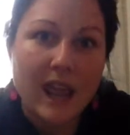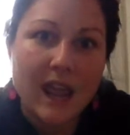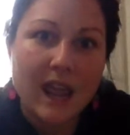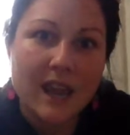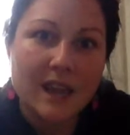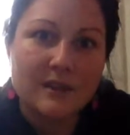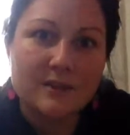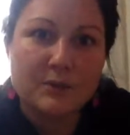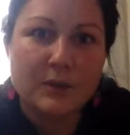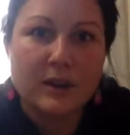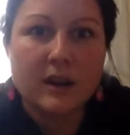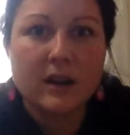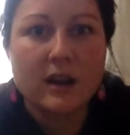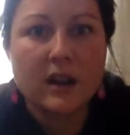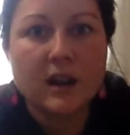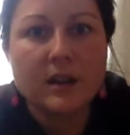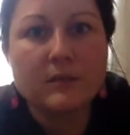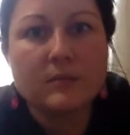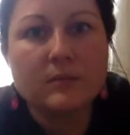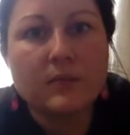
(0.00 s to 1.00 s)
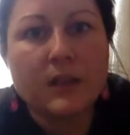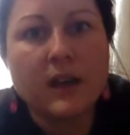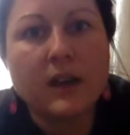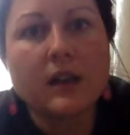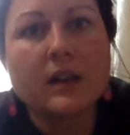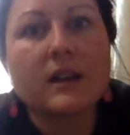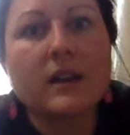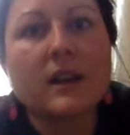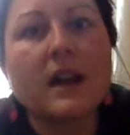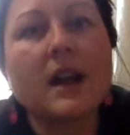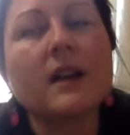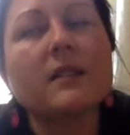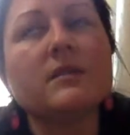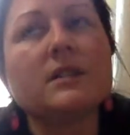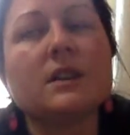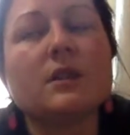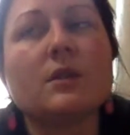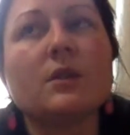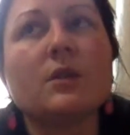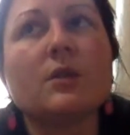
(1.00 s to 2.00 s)
8 when I, like,
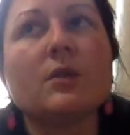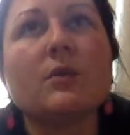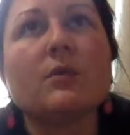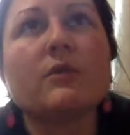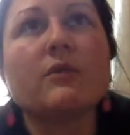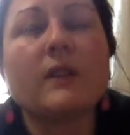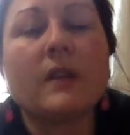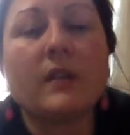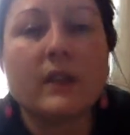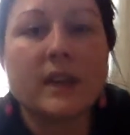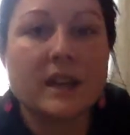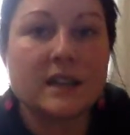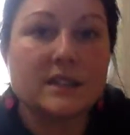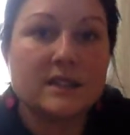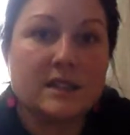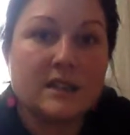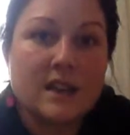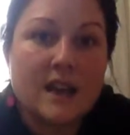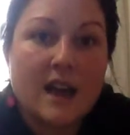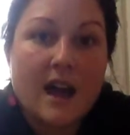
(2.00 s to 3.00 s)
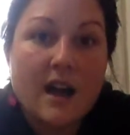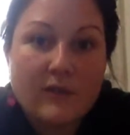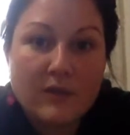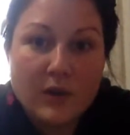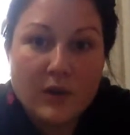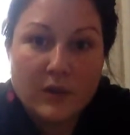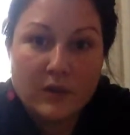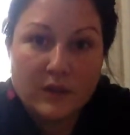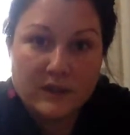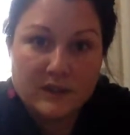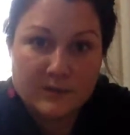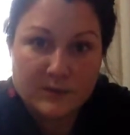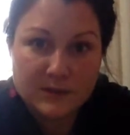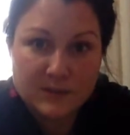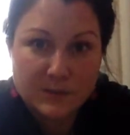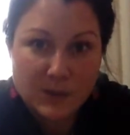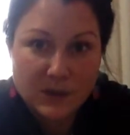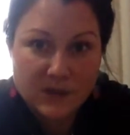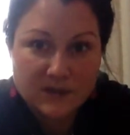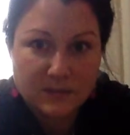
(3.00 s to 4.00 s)
felt like I didn't have all these
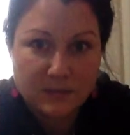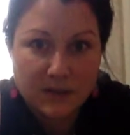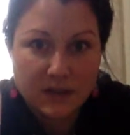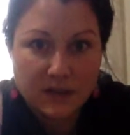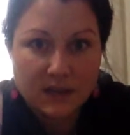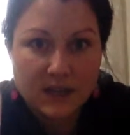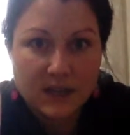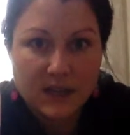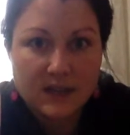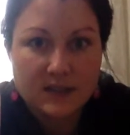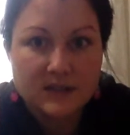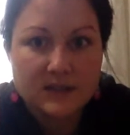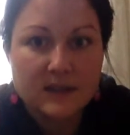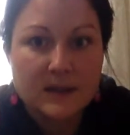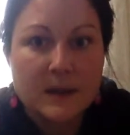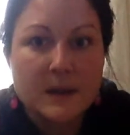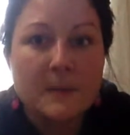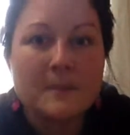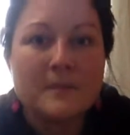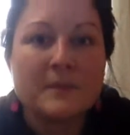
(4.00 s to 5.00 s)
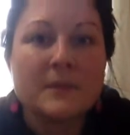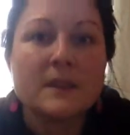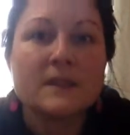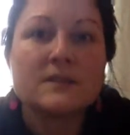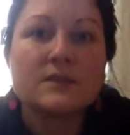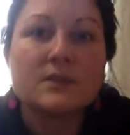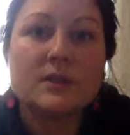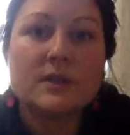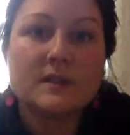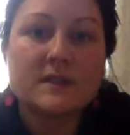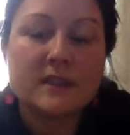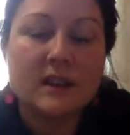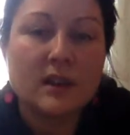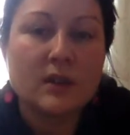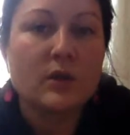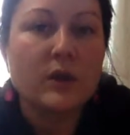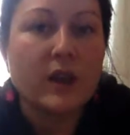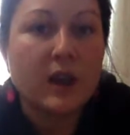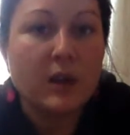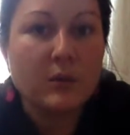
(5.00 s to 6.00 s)
responsibilities. So it's like,
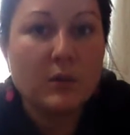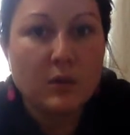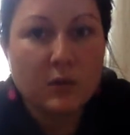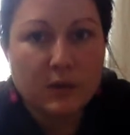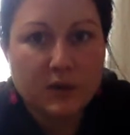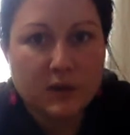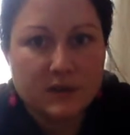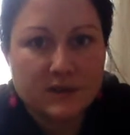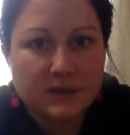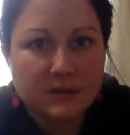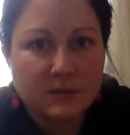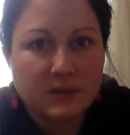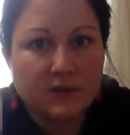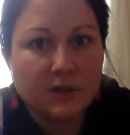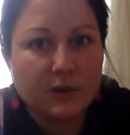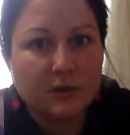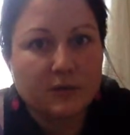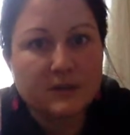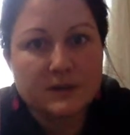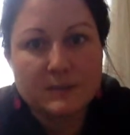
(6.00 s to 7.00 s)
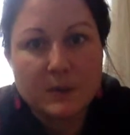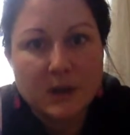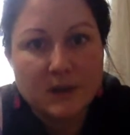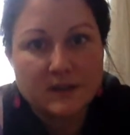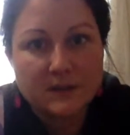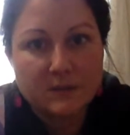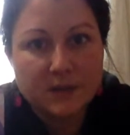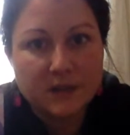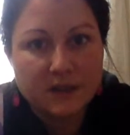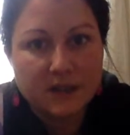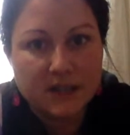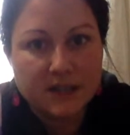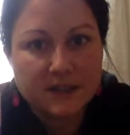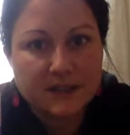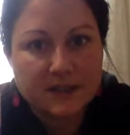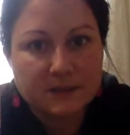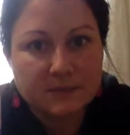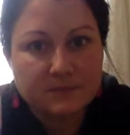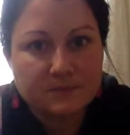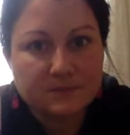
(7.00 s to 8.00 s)
okay, well, what are some of your
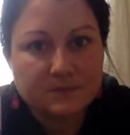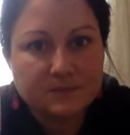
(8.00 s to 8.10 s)
responsibilities?